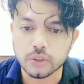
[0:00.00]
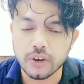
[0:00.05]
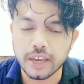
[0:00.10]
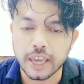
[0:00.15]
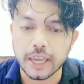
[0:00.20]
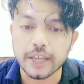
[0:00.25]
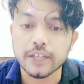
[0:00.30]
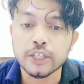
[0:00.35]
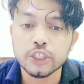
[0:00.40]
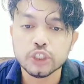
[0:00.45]

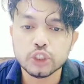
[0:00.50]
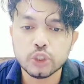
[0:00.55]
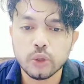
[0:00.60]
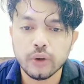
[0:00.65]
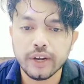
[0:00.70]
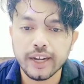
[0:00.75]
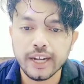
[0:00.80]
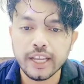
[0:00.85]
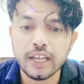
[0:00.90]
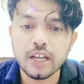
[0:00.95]
Okay, so
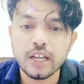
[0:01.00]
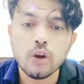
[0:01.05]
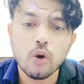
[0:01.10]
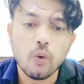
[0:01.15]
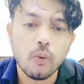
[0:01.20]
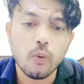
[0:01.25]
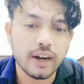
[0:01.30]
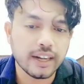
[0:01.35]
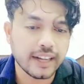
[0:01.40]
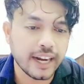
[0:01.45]
reading
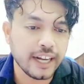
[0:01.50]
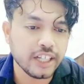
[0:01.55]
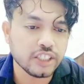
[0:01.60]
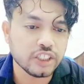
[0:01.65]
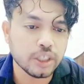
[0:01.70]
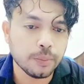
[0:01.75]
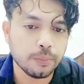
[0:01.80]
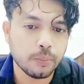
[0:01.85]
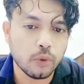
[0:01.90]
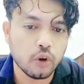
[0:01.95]
what
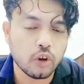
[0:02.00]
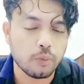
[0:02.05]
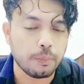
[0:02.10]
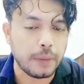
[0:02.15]
kinds of book?